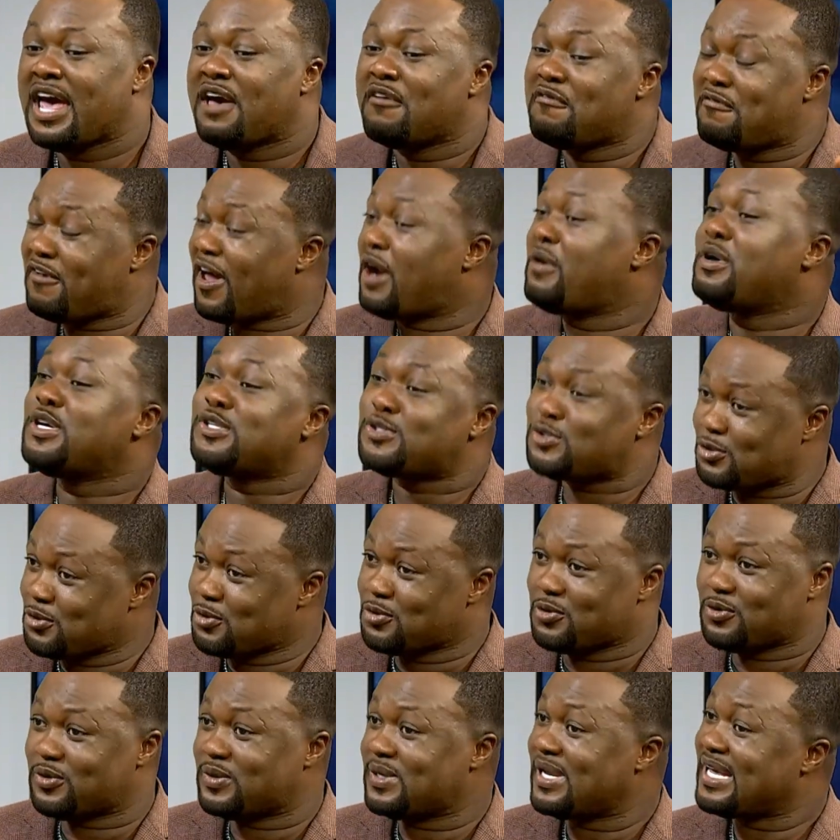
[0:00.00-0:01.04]
Very
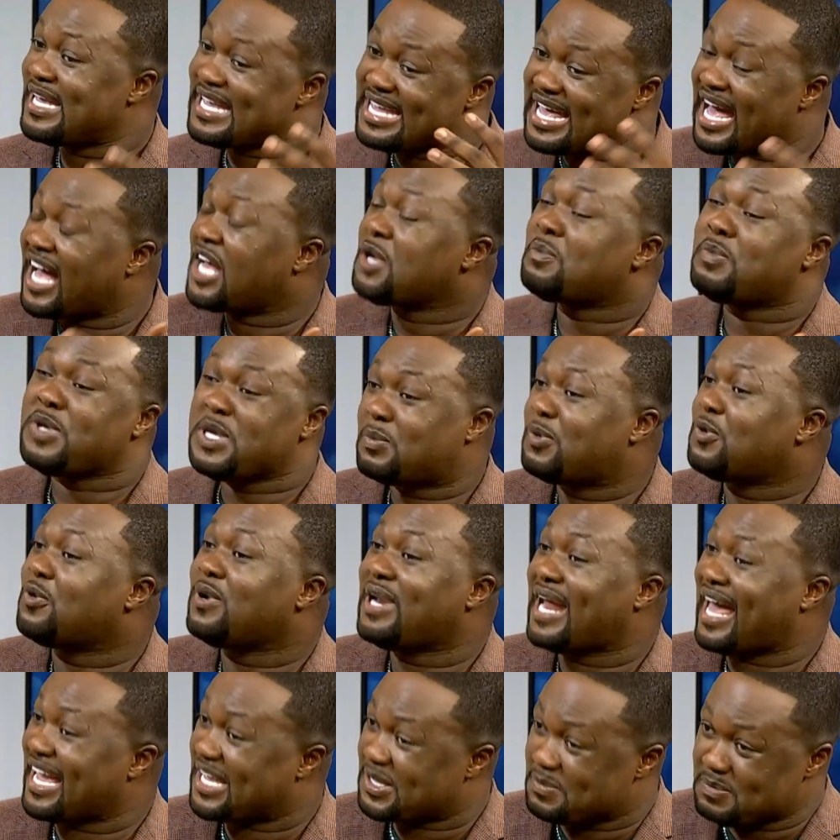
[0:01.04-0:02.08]
soon, young people
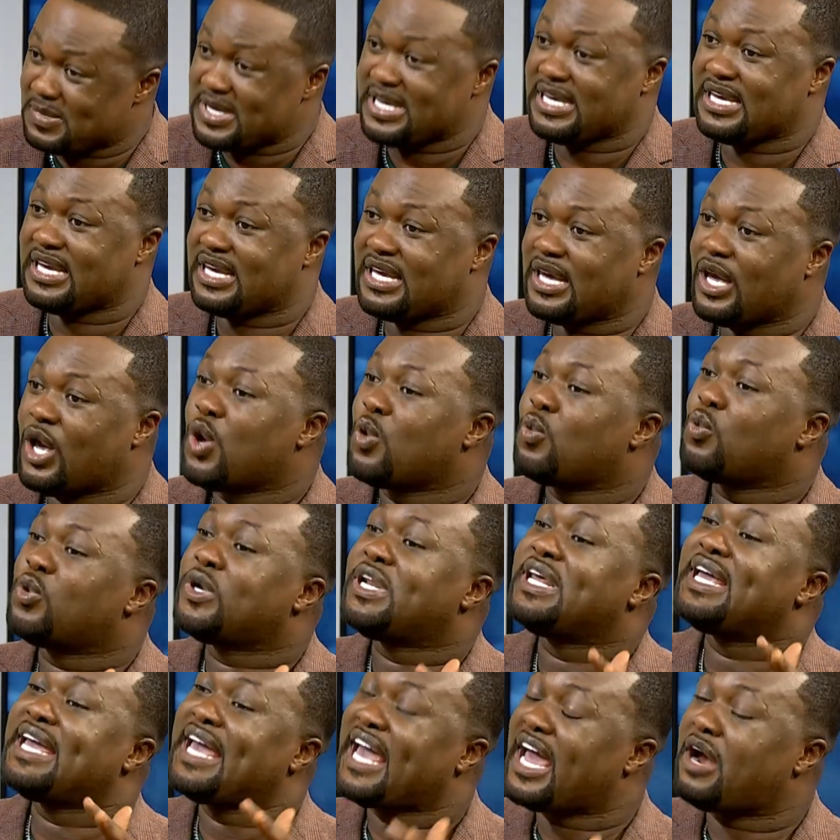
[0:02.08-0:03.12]
like me
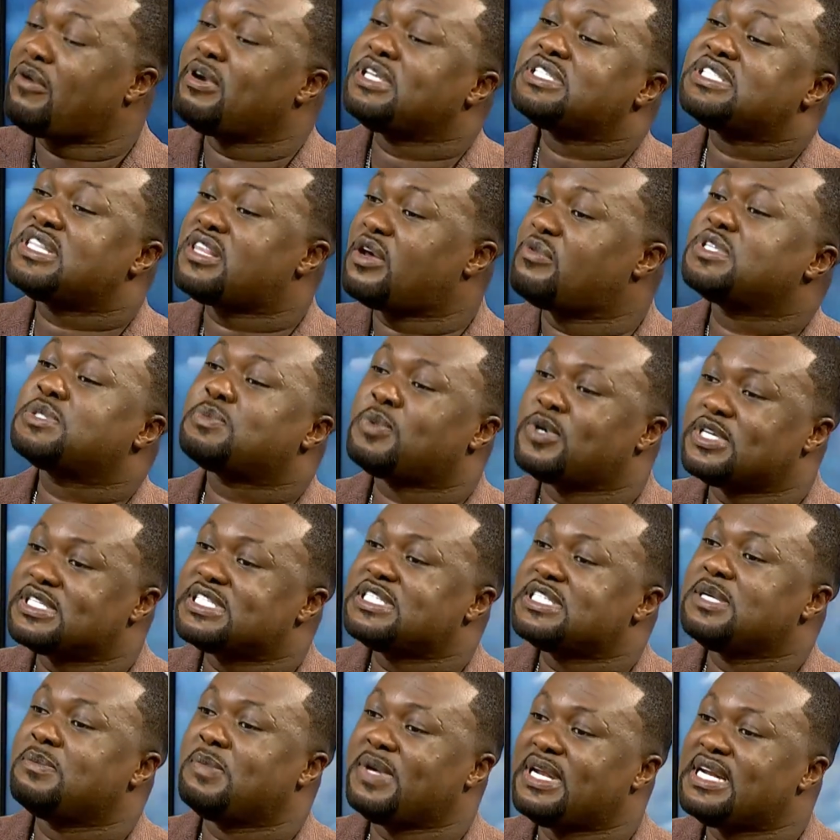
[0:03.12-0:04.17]
would inherit the
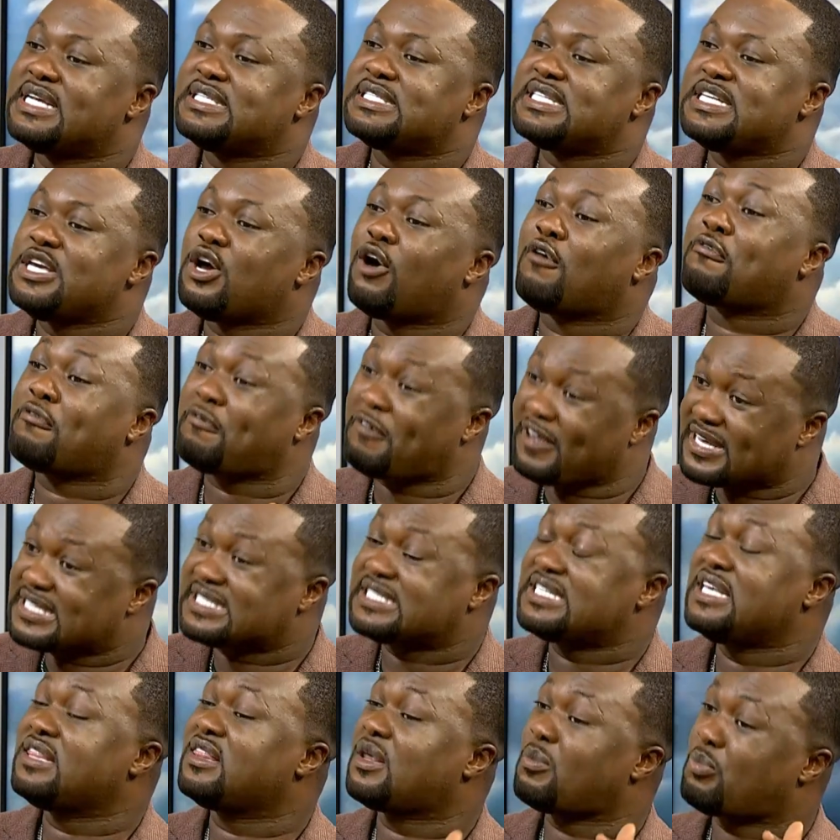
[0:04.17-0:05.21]
responsibility of
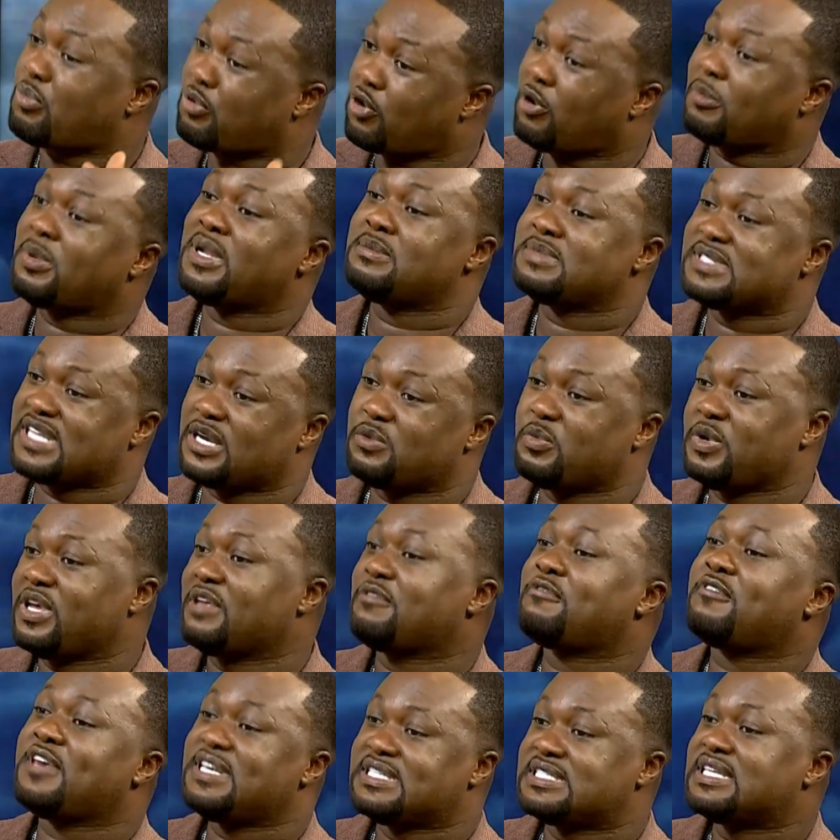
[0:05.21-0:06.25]
fixing the problems that we are
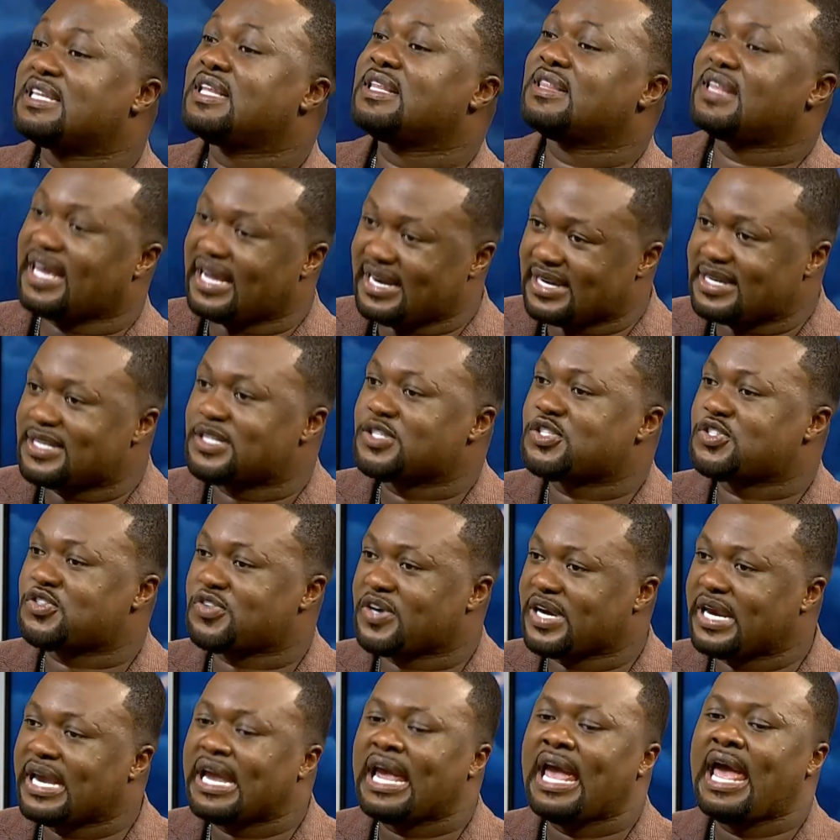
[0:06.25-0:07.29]
facing in the
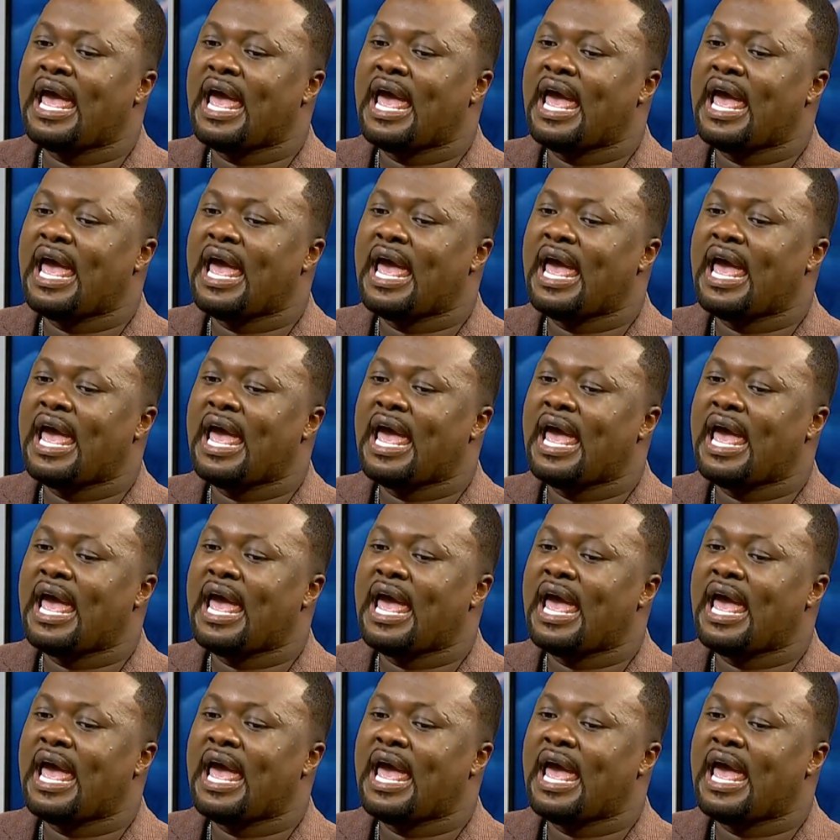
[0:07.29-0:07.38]
industry.